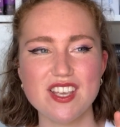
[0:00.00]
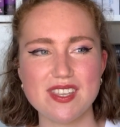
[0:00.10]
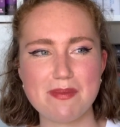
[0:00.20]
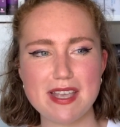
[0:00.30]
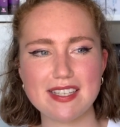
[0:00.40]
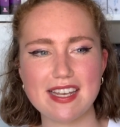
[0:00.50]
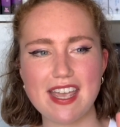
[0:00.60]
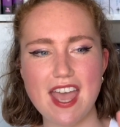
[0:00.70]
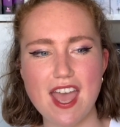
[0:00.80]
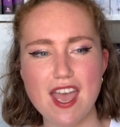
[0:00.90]
So basically
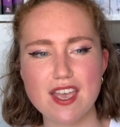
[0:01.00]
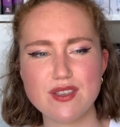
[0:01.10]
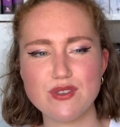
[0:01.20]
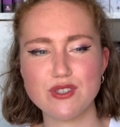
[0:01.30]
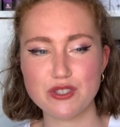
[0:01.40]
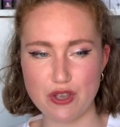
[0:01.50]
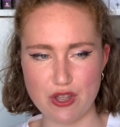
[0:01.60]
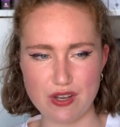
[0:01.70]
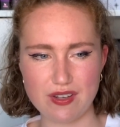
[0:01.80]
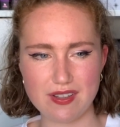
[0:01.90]
her
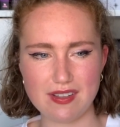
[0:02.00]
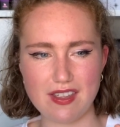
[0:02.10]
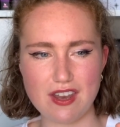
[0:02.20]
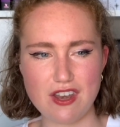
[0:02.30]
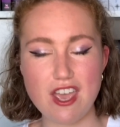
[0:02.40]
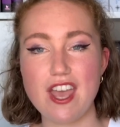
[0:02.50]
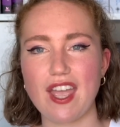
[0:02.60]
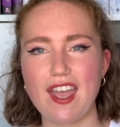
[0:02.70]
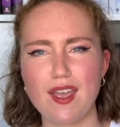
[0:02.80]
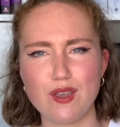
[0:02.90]
son,
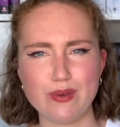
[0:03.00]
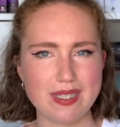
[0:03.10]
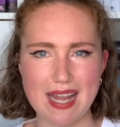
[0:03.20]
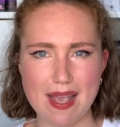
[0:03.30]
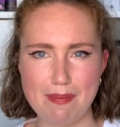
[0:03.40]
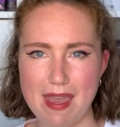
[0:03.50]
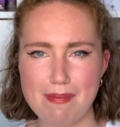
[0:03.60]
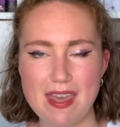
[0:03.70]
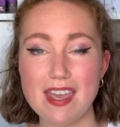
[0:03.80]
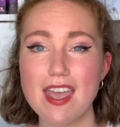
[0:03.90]
Nerga, who is like a
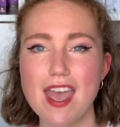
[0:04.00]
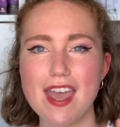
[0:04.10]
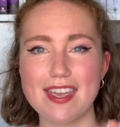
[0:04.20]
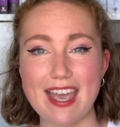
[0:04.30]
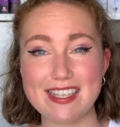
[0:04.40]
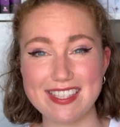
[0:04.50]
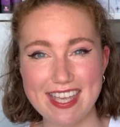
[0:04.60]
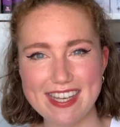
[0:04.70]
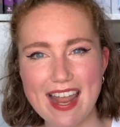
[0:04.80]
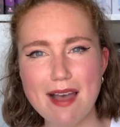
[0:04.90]
baby, gets
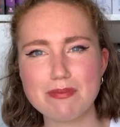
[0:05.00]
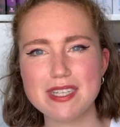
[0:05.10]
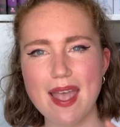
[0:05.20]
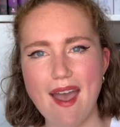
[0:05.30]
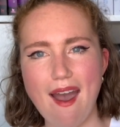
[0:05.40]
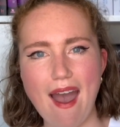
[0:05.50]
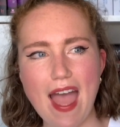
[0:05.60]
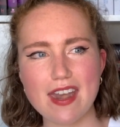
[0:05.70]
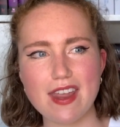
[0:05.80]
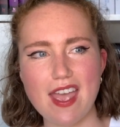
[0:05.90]
kidnapped
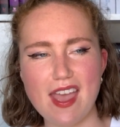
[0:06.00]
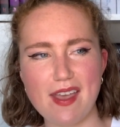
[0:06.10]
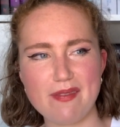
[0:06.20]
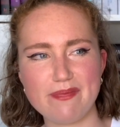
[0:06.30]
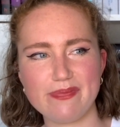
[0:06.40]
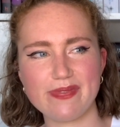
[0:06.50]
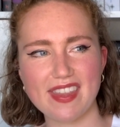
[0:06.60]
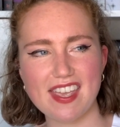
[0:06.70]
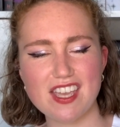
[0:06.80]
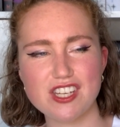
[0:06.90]
and um,
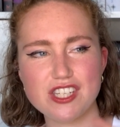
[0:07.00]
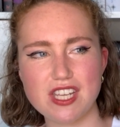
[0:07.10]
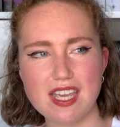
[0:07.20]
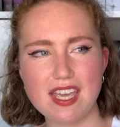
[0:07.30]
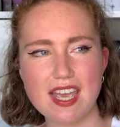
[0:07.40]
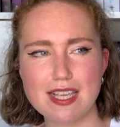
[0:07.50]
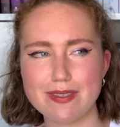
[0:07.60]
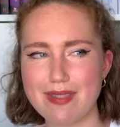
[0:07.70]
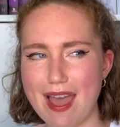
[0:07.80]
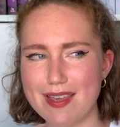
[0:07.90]
she
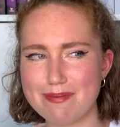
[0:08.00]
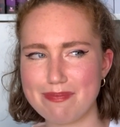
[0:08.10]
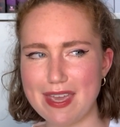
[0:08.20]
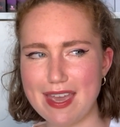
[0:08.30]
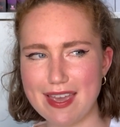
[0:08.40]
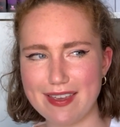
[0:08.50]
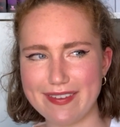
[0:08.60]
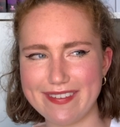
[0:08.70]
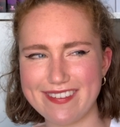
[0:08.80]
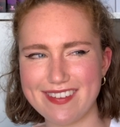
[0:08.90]
is like
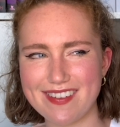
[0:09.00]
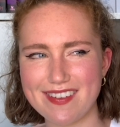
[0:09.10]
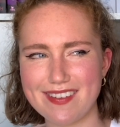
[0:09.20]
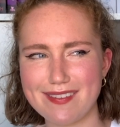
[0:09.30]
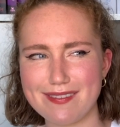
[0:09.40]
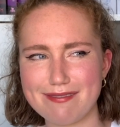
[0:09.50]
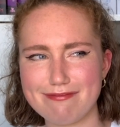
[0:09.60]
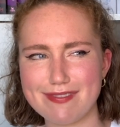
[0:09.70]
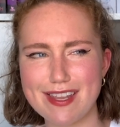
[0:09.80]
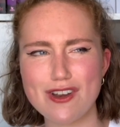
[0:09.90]
being
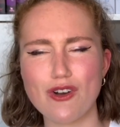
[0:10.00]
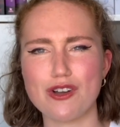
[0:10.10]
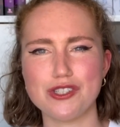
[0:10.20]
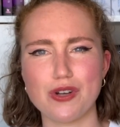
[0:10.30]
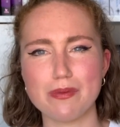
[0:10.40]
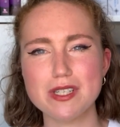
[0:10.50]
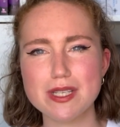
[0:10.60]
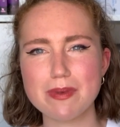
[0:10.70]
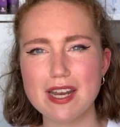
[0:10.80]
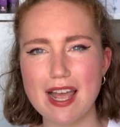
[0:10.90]
not controlled,
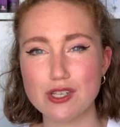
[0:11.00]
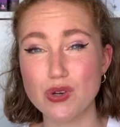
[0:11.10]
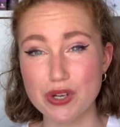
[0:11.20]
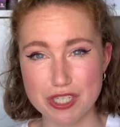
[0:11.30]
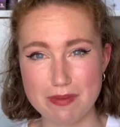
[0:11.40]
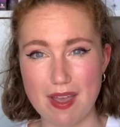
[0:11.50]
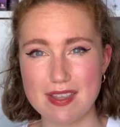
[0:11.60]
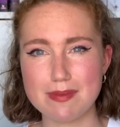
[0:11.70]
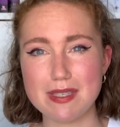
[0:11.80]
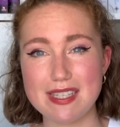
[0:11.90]
she's being like talked to by
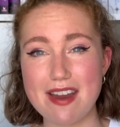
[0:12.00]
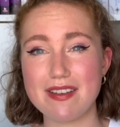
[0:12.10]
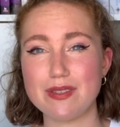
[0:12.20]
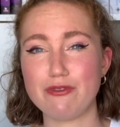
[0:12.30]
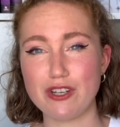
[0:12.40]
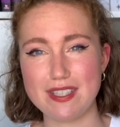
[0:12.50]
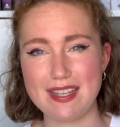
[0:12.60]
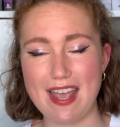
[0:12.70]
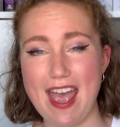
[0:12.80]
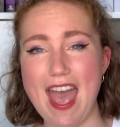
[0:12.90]
this mysterious voice
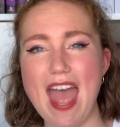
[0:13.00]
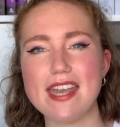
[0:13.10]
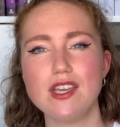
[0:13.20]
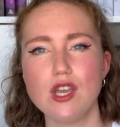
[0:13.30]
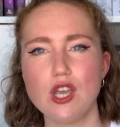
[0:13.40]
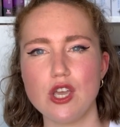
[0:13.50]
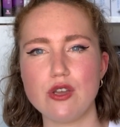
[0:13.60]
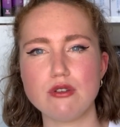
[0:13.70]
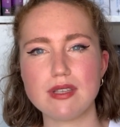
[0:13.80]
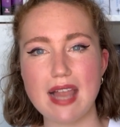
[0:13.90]
in her head who's